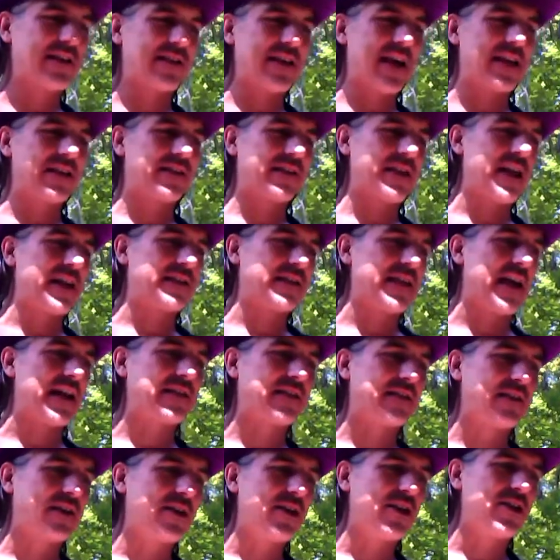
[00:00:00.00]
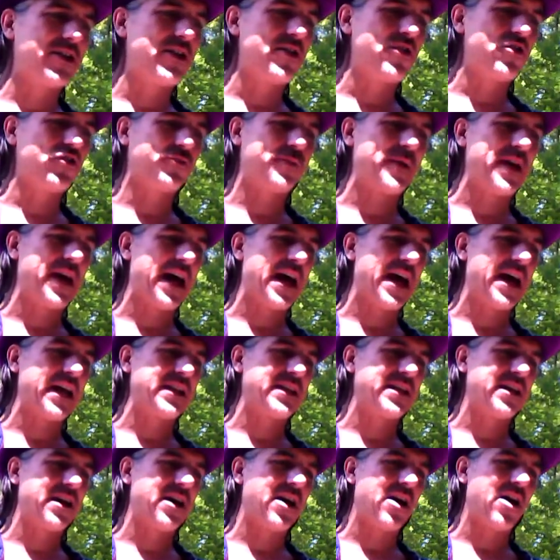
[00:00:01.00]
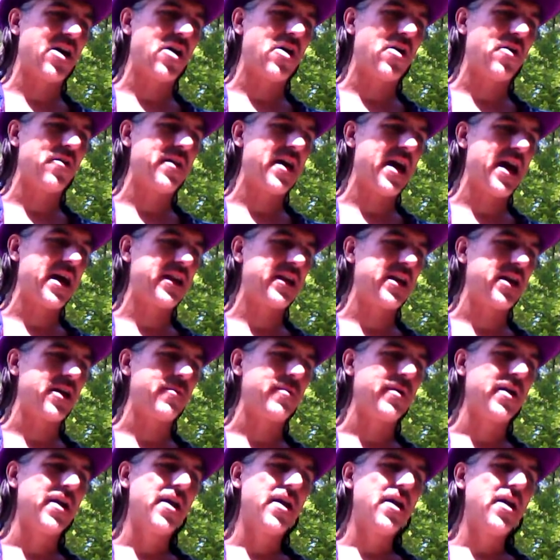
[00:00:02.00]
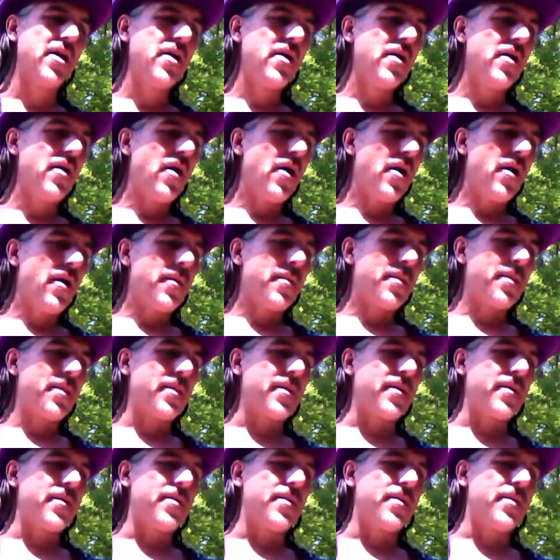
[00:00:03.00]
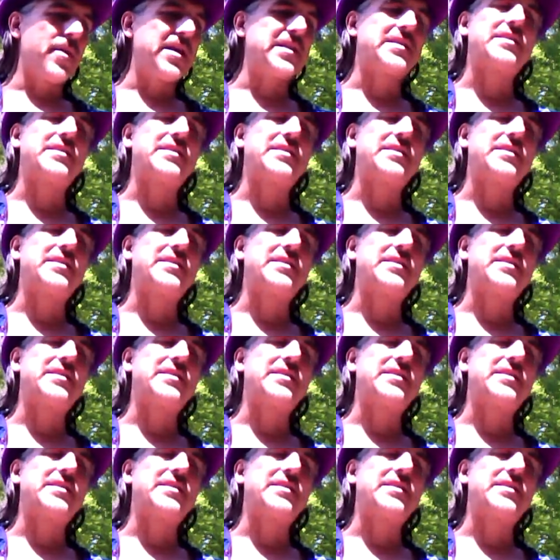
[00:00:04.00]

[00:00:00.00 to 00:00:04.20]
that's, that's the good news behind uh, all that here. It's